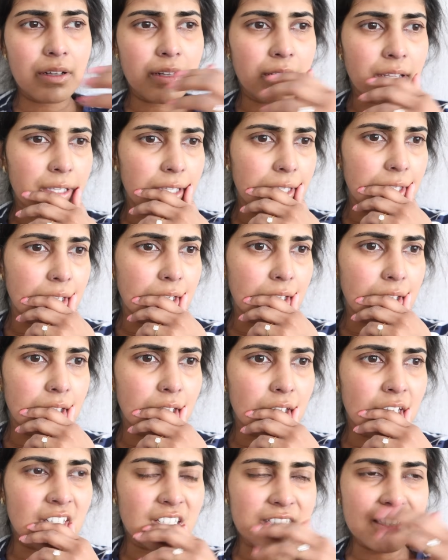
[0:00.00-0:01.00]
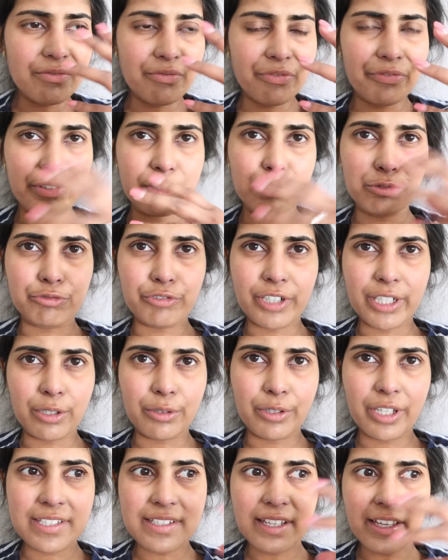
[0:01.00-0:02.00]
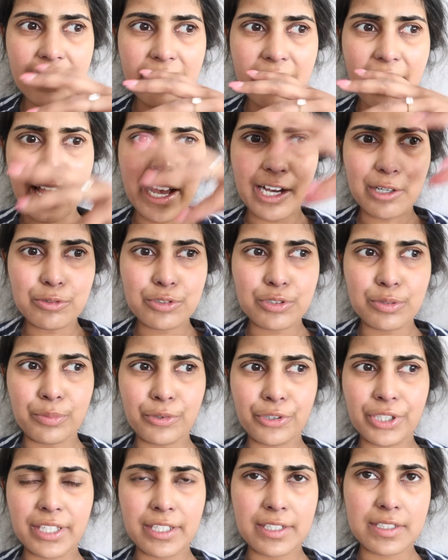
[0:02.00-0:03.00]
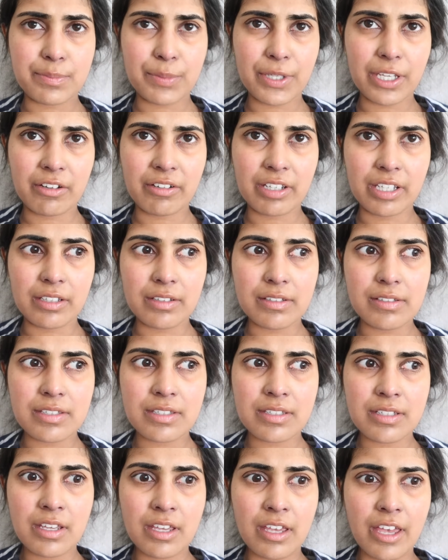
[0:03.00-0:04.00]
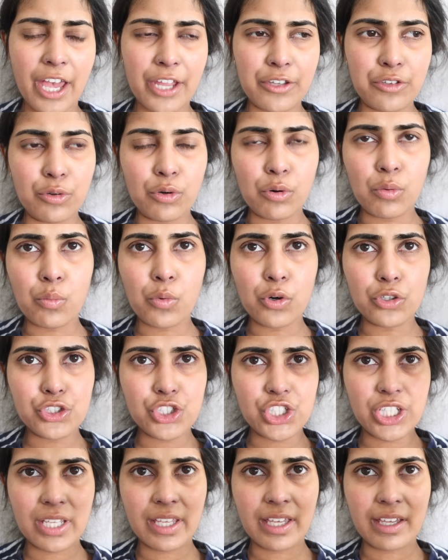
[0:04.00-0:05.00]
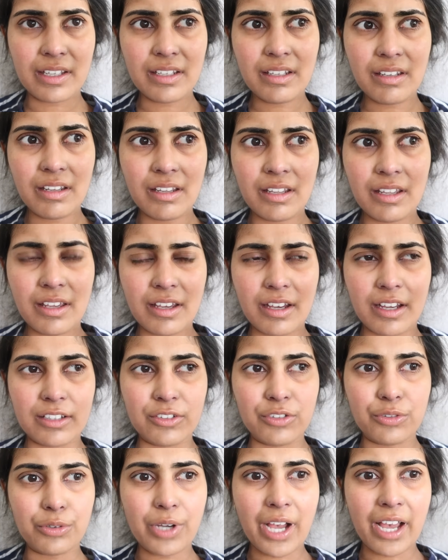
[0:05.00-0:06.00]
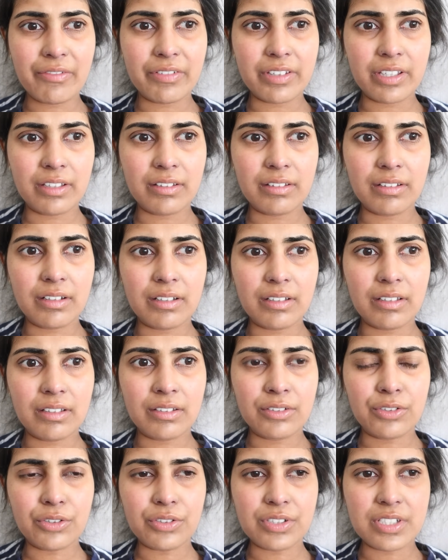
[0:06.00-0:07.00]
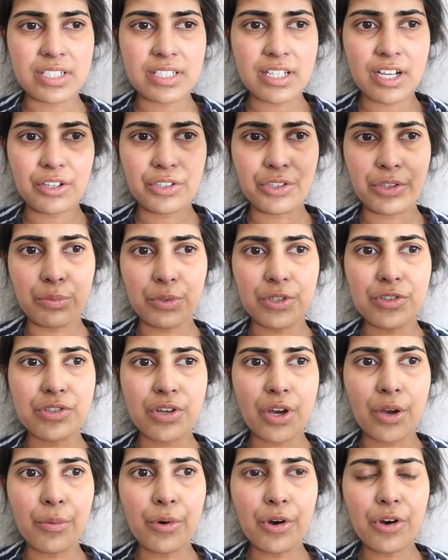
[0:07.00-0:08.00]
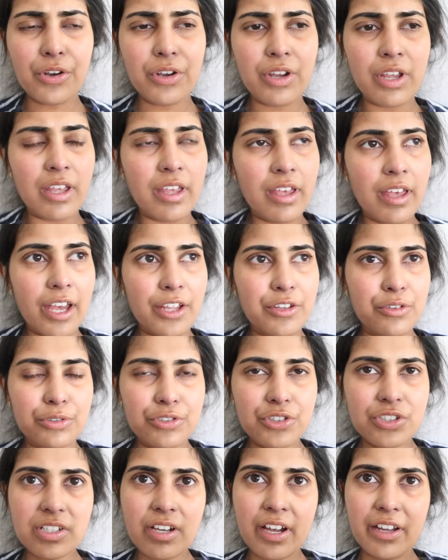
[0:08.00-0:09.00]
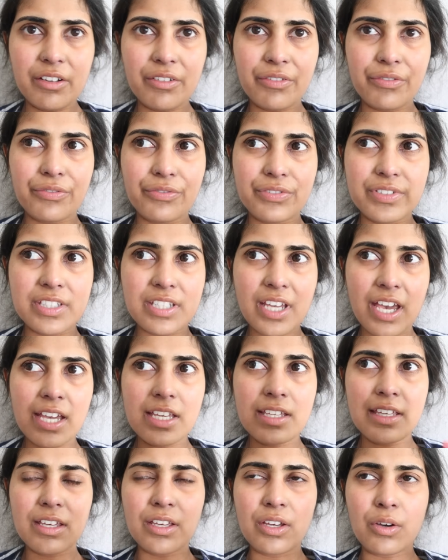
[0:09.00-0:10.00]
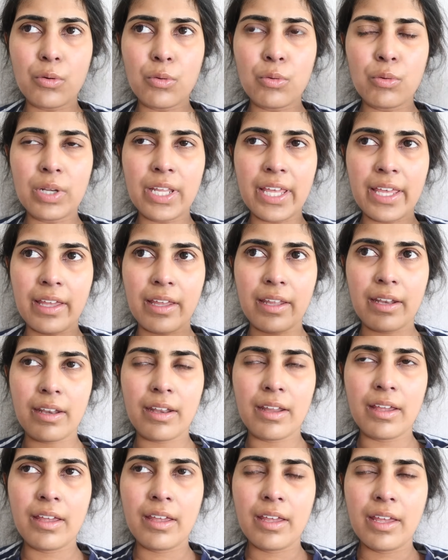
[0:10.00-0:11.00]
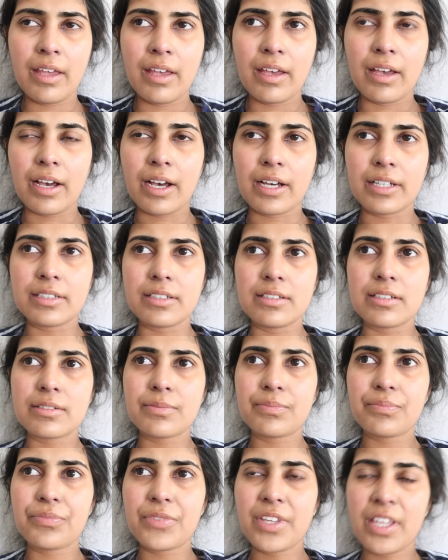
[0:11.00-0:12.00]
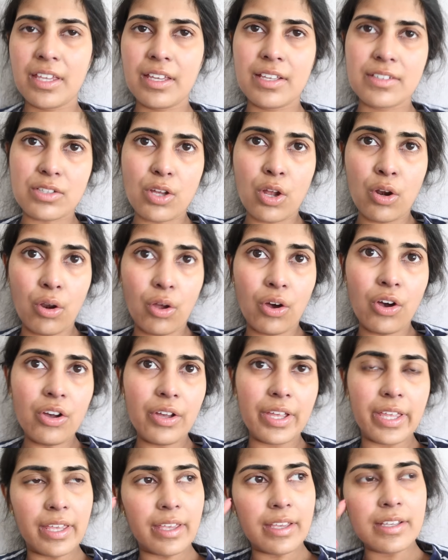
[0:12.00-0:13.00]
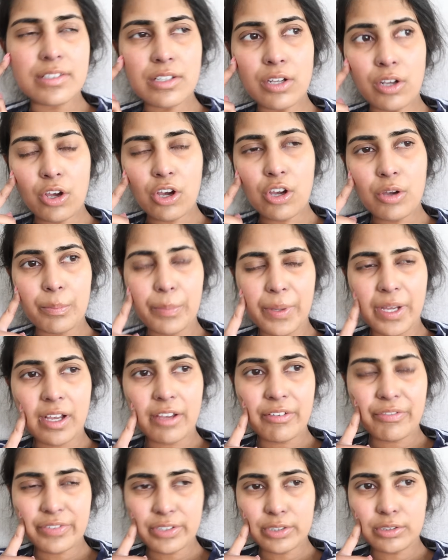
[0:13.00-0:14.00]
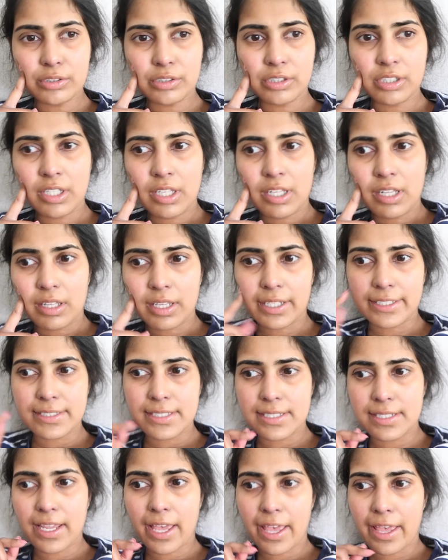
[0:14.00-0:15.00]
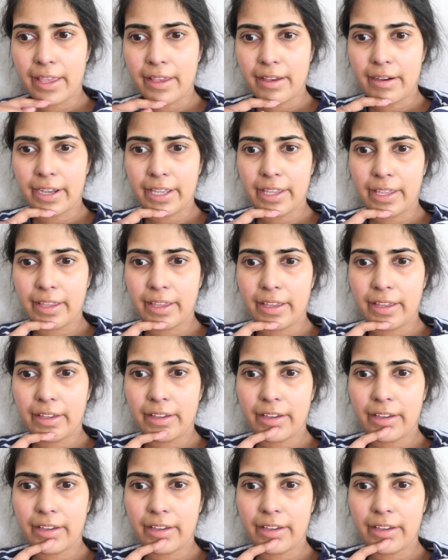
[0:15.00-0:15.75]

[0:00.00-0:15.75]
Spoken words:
like it doesn't feel real. It's like an out-of-body experience, and you're watching in and you're having the doctor tell you what's going on, and you're just kind of taking it all in. And it is a lot, but I feel like today I